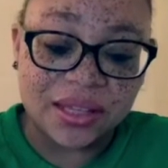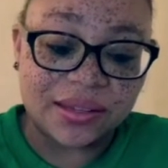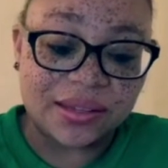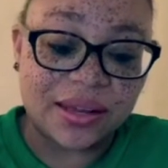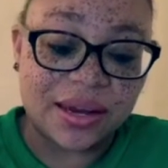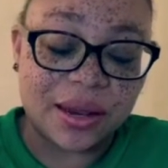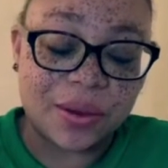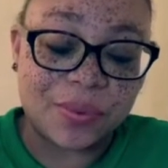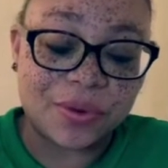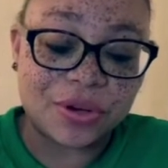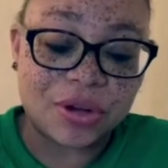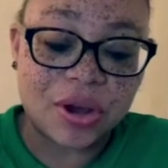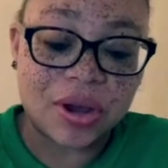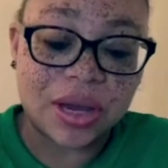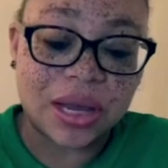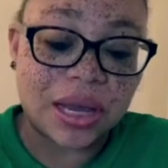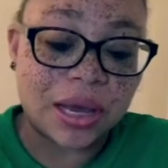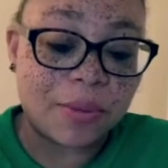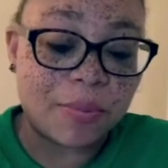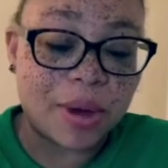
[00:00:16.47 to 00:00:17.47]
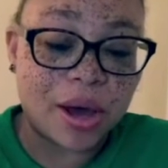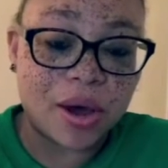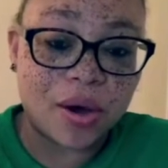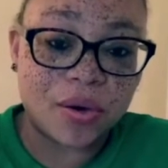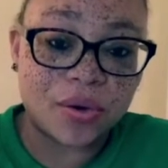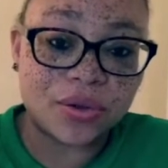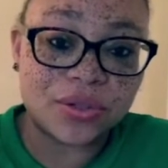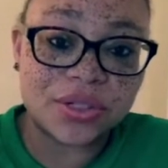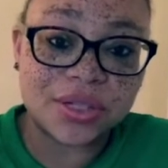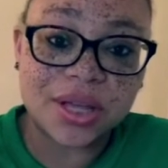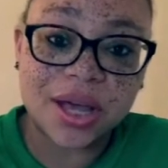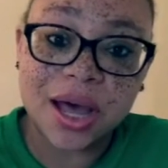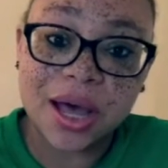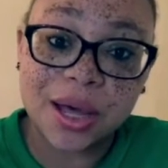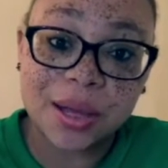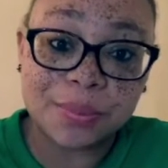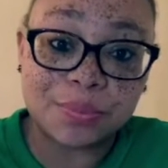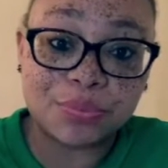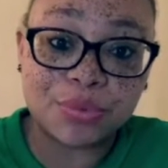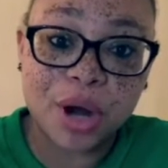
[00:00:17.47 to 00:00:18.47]
Today we're talking about
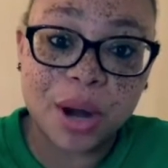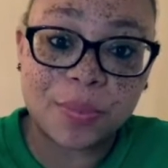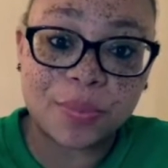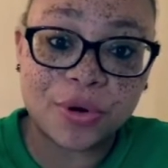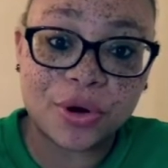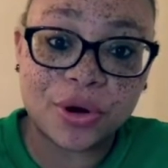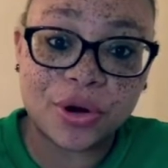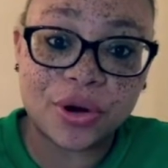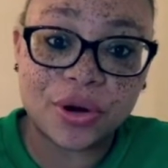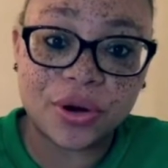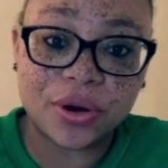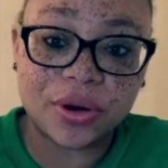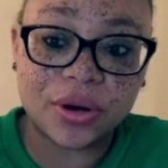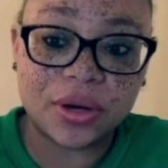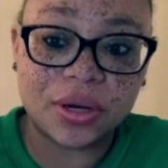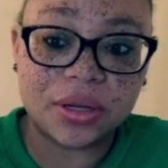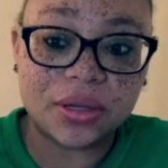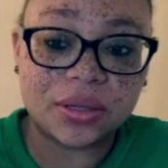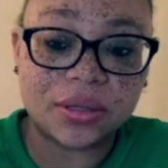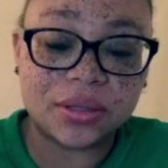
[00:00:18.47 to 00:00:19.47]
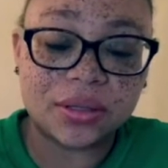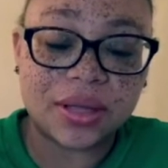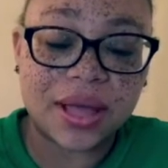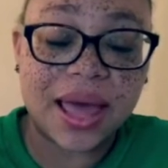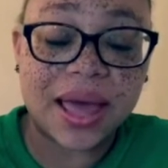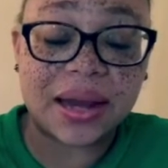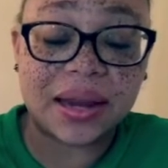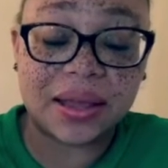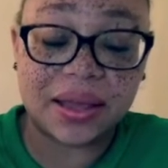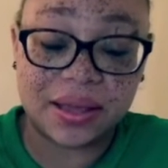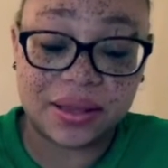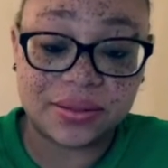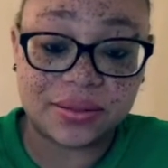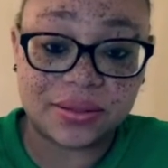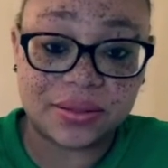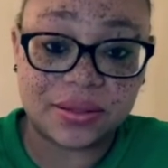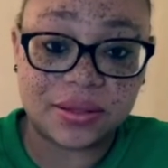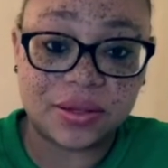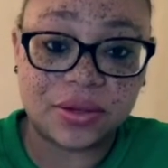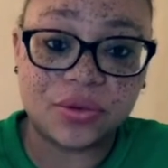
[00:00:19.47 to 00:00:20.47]
proper
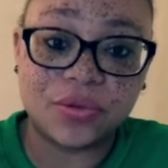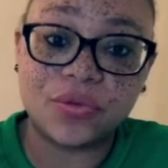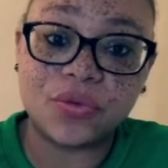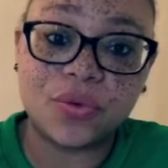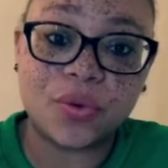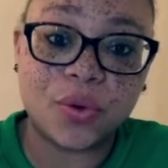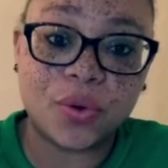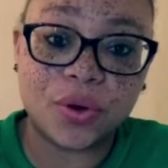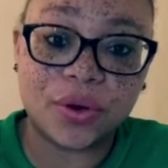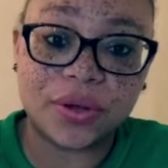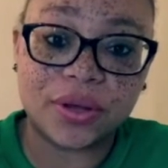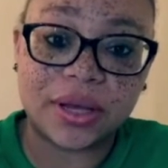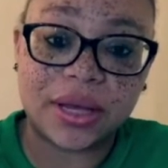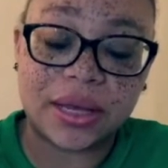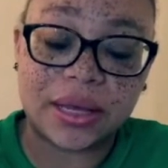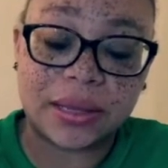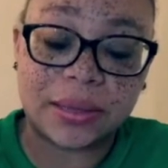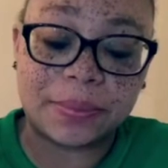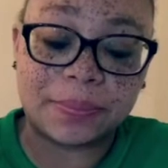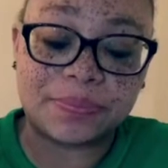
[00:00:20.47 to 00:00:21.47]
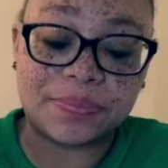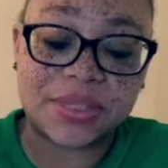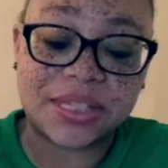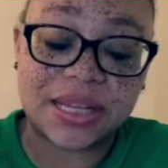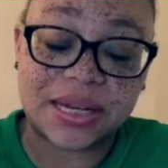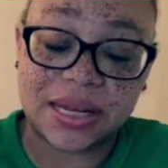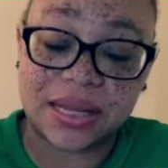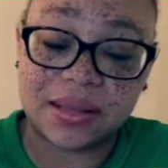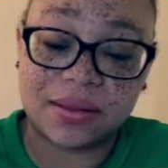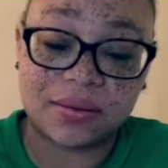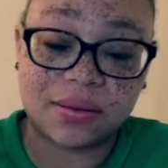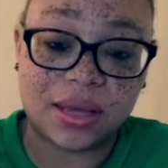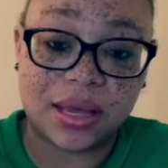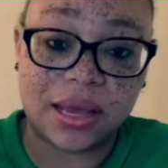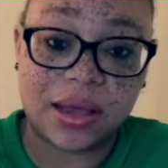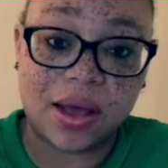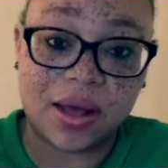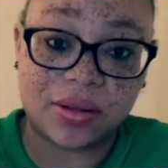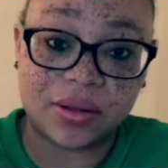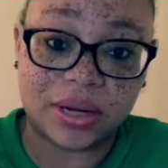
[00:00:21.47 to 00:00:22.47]
etiquette for sending a
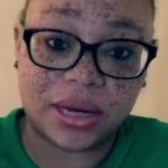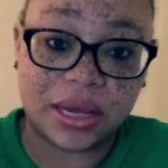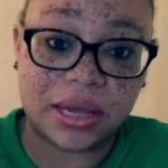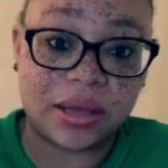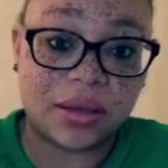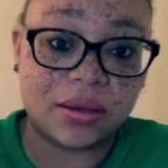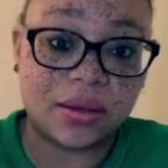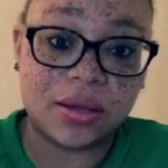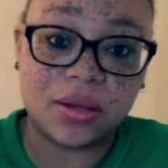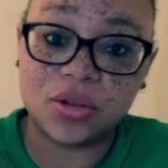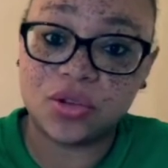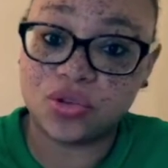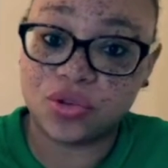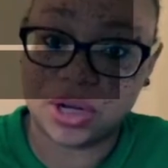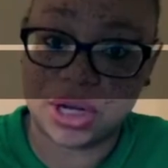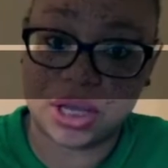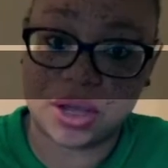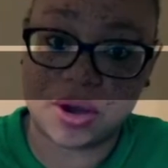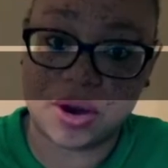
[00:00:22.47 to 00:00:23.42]
holiday greeting